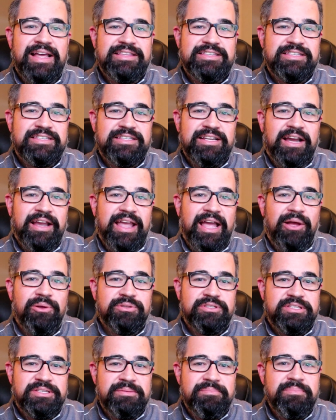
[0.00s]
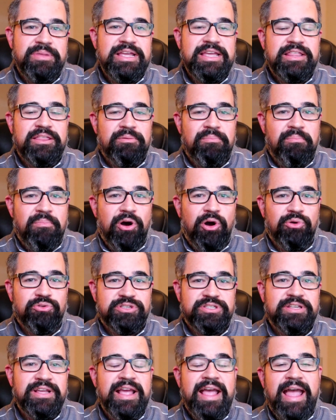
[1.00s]
that stuck out to me the
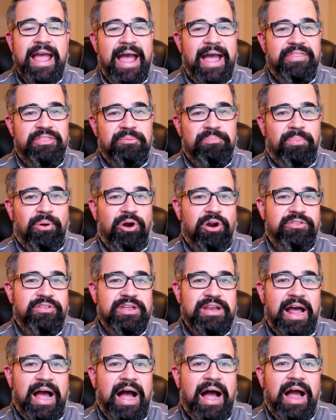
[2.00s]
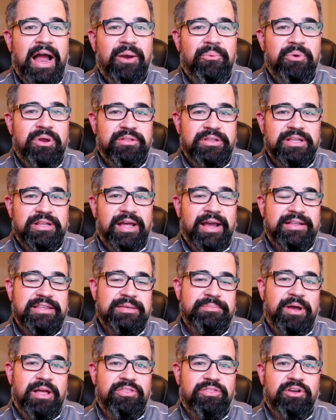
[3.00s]
most, and the part that I really
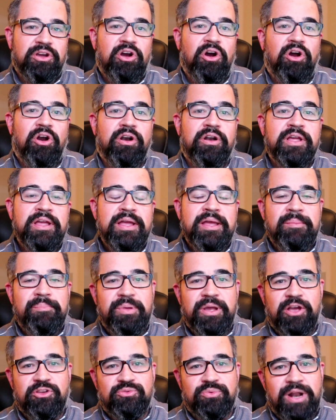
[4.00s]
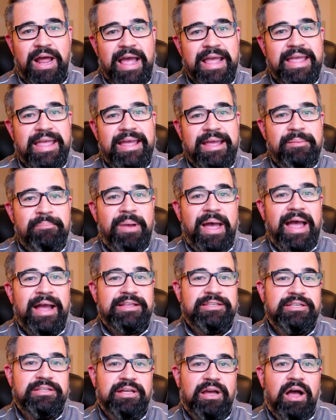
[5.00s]
liked about the card, because when I came
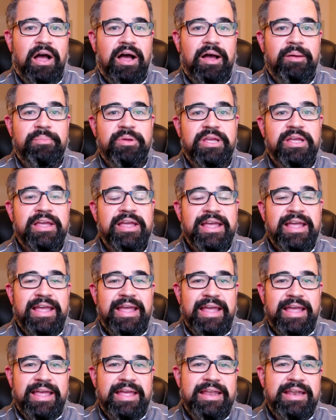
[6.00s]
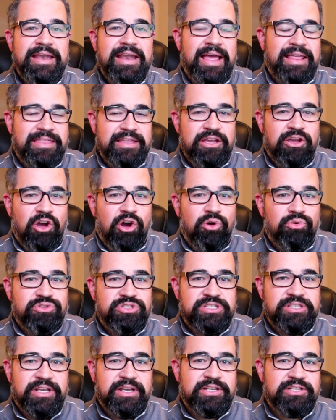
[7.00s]
back to the hobby in, I think,
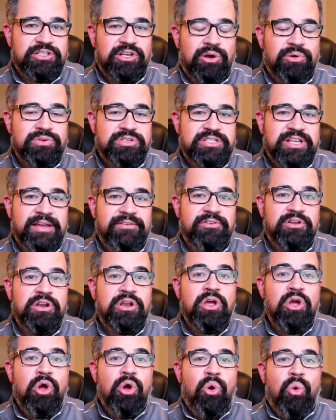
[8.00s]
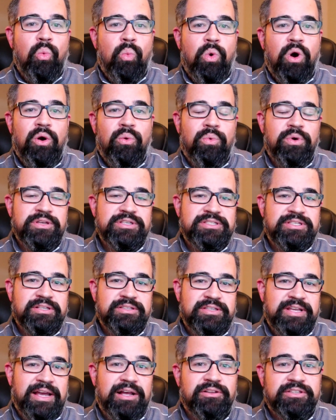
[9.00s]
06, 07, what was
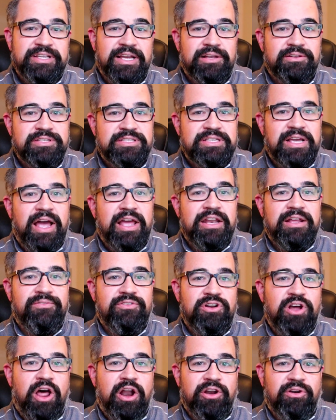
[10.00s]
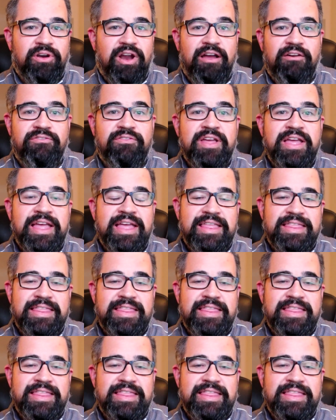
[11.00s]
the telltale sign of an autograph?